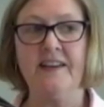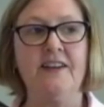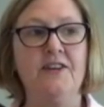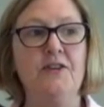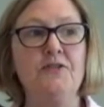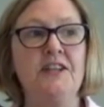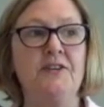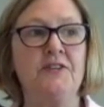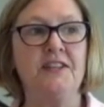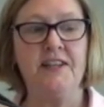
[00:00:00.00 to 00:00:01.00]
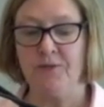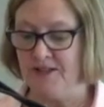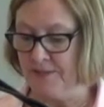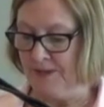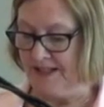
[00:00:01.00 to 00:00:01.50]
No doubt he
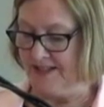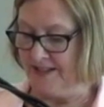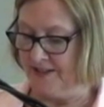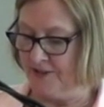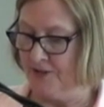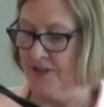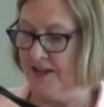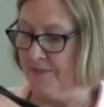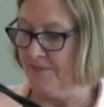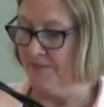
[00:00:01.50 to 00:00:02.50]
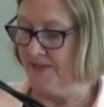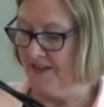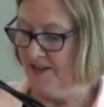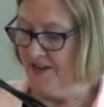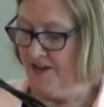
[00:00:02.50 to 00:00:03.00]
was a blessing to them.
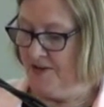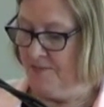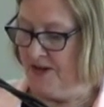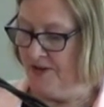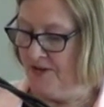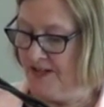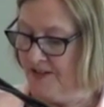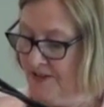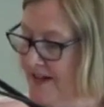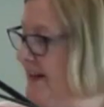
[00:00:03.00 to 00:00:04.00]
Moderator, I